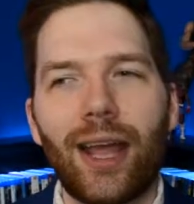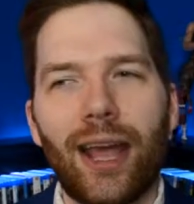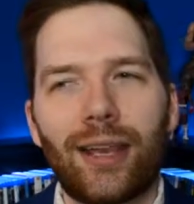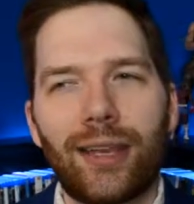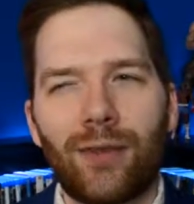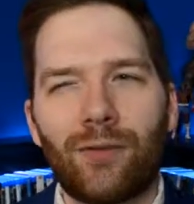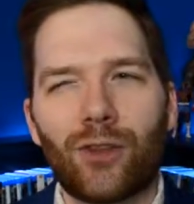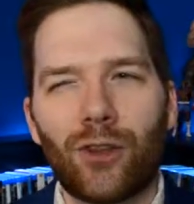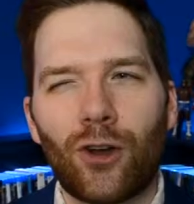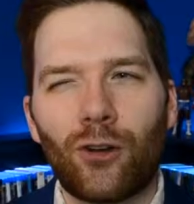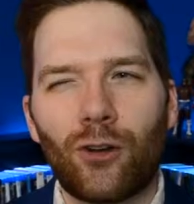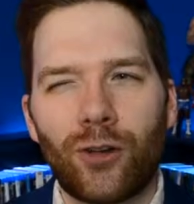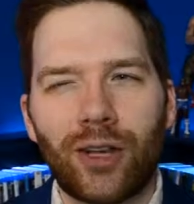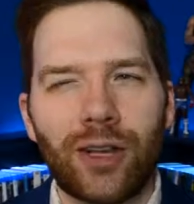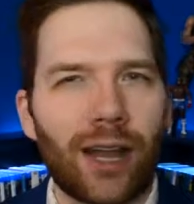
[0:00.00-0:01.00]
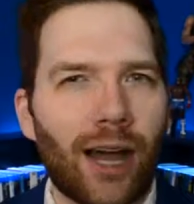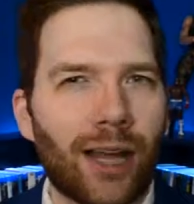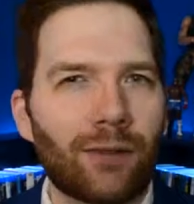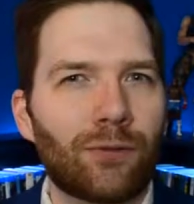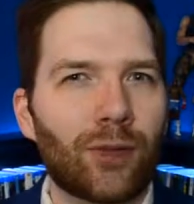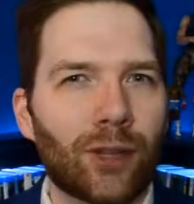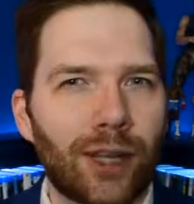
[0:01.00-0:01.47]
And even though you can
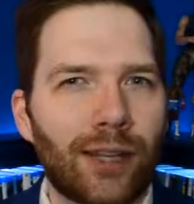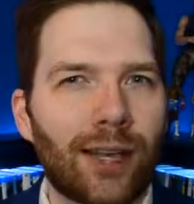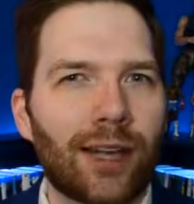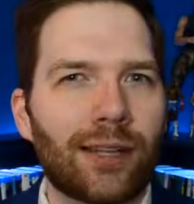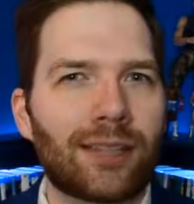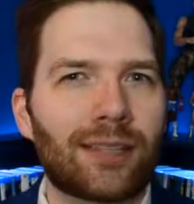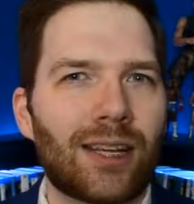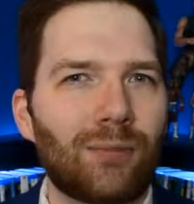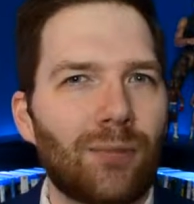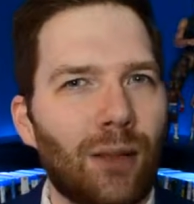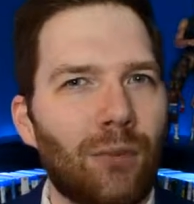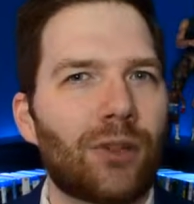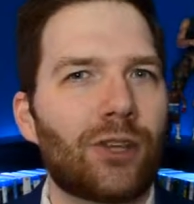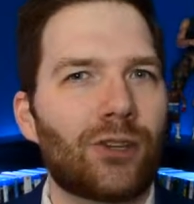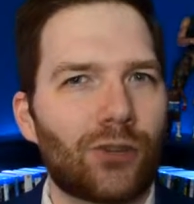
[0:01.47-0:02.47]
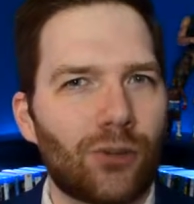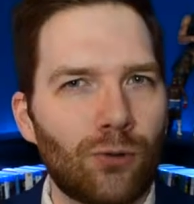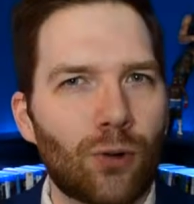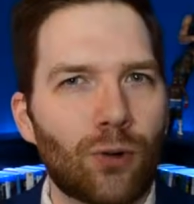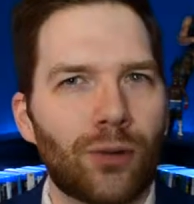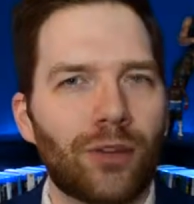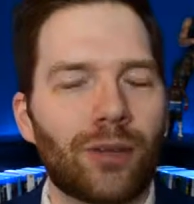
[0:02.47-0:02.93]
kind of look at that and say maybe they
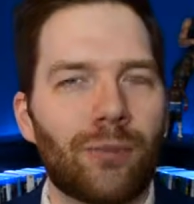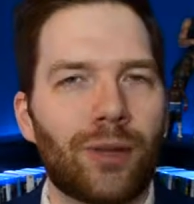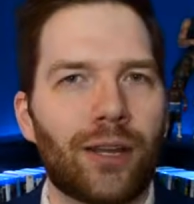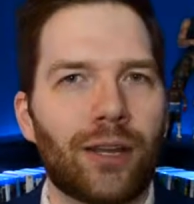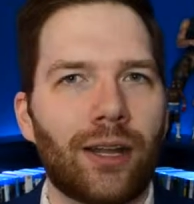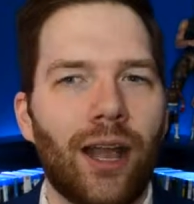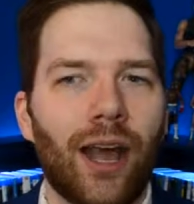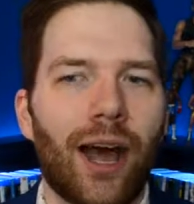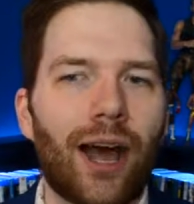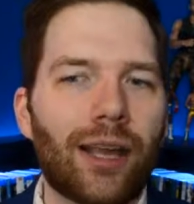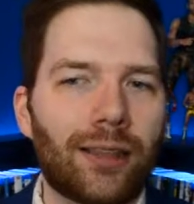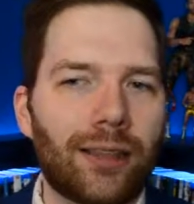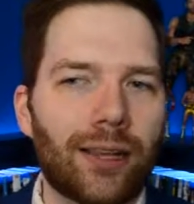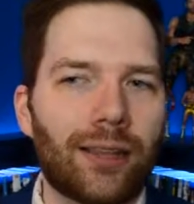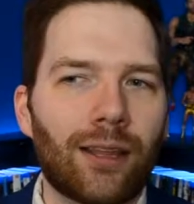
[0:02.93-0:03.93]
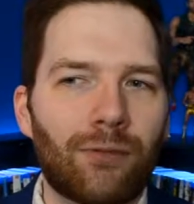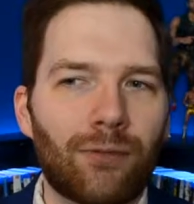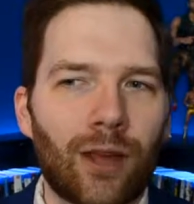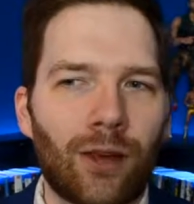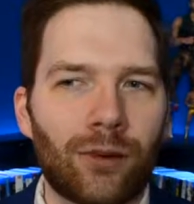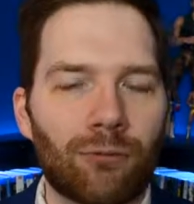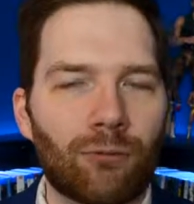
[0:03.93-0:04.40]
shoehorned him in, I think they
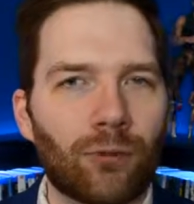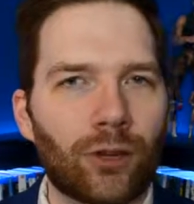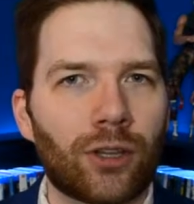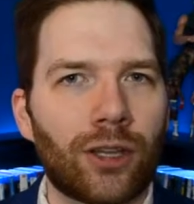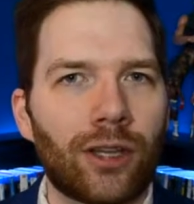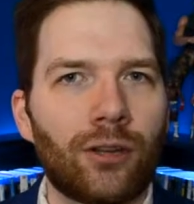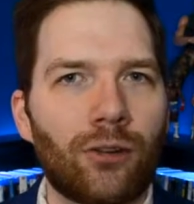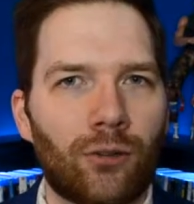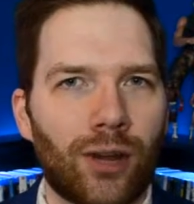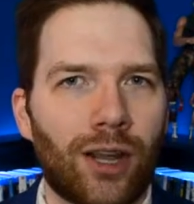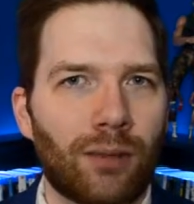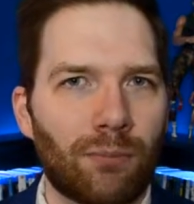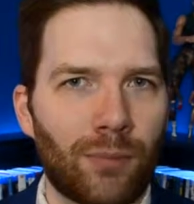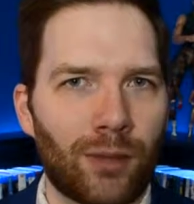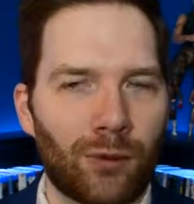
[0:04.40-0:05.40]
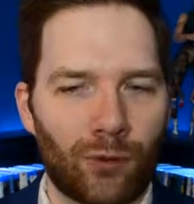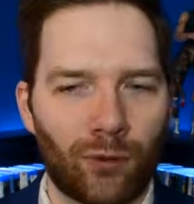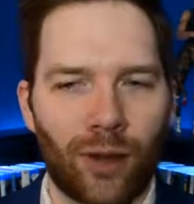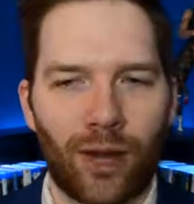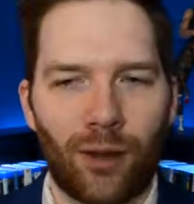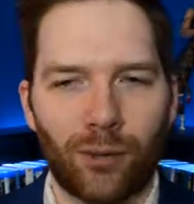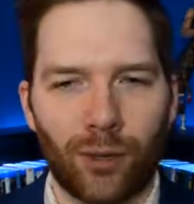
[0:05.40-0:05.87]
found a really great middle
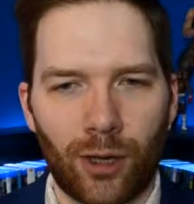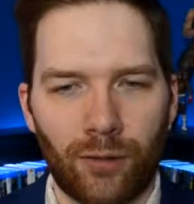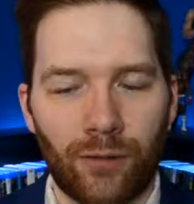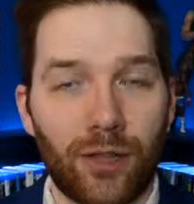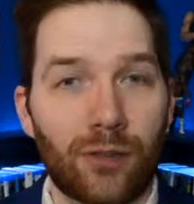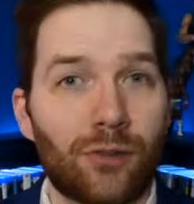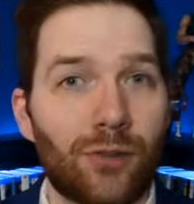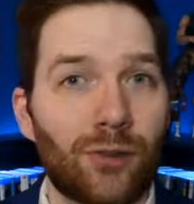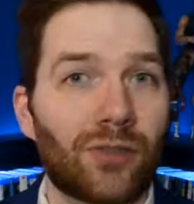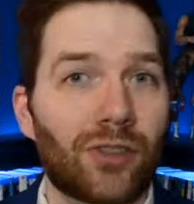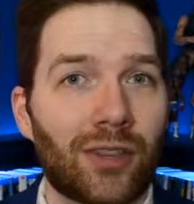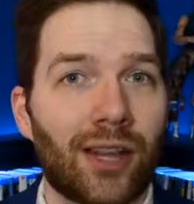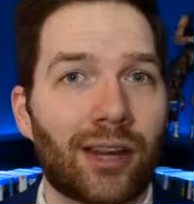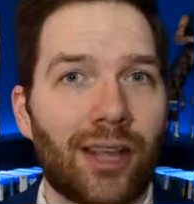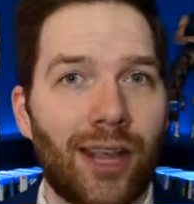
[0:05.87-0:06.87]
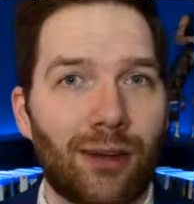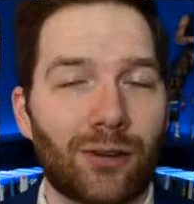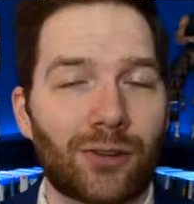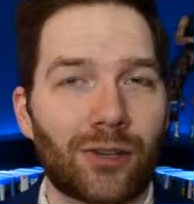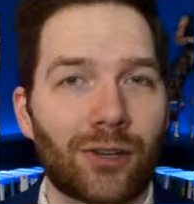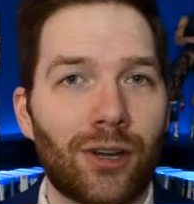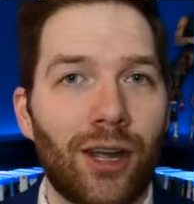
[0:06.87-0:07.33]
ground of introducing that
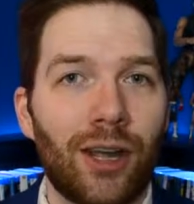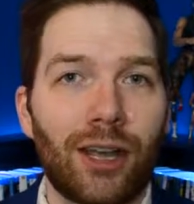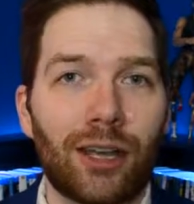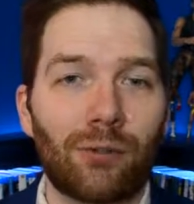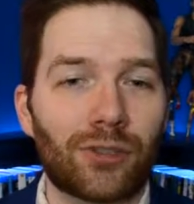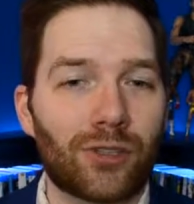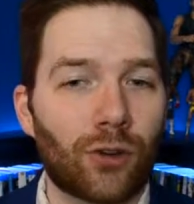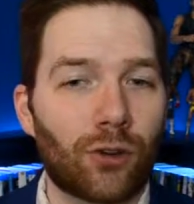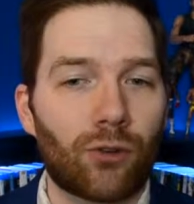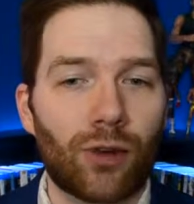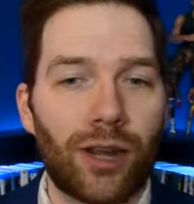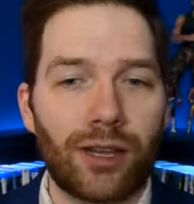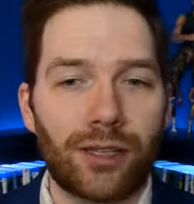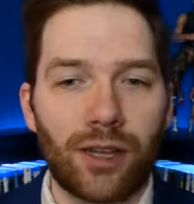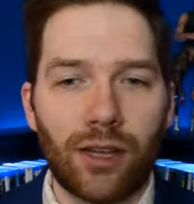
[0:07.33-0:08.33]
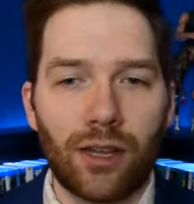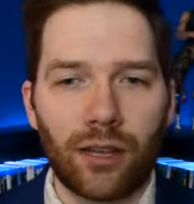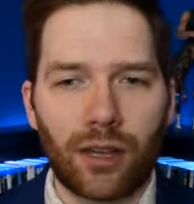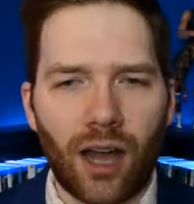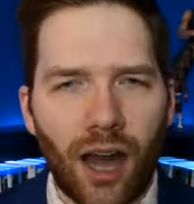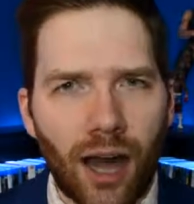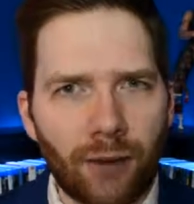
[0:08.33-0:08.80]
character. It was a great
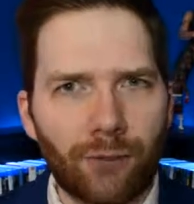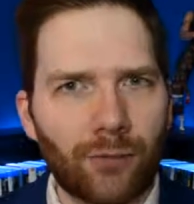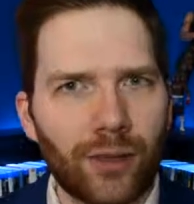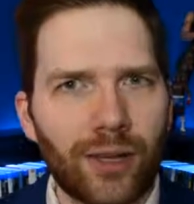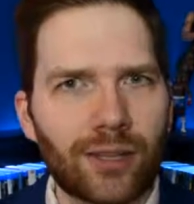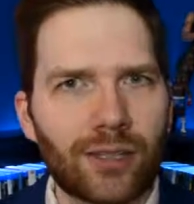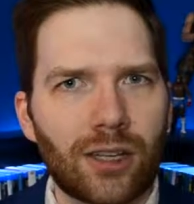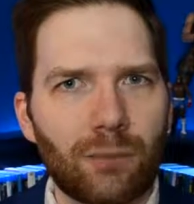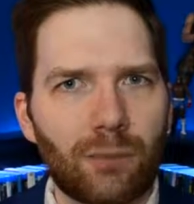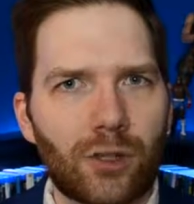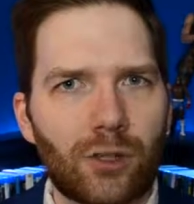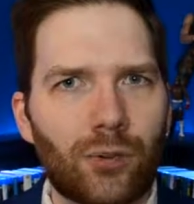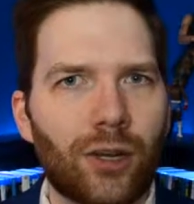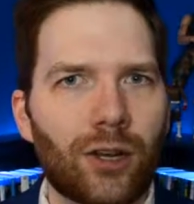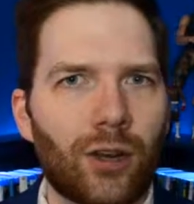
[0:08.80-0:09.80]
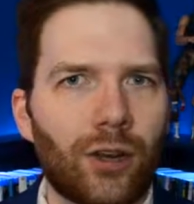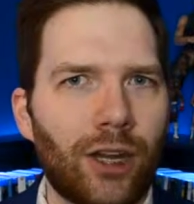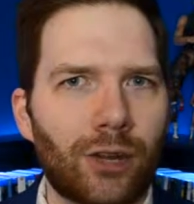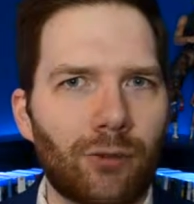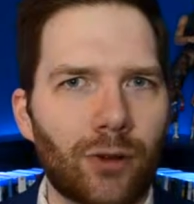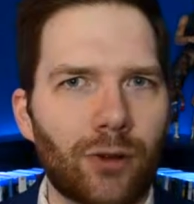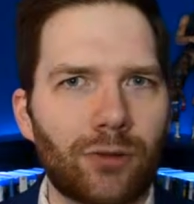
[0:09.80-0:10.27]
conflict between our
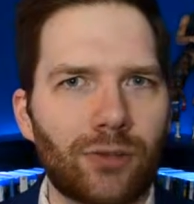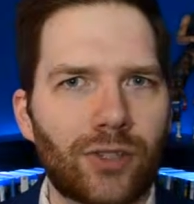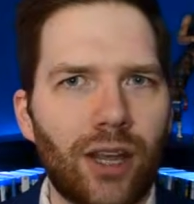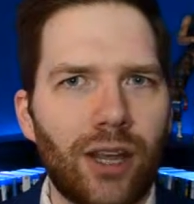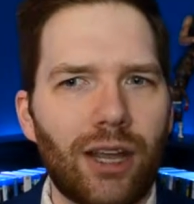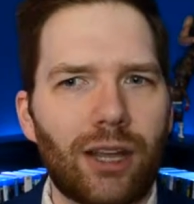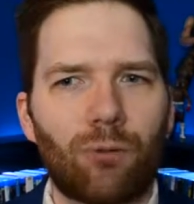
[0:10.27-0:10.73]
heroes.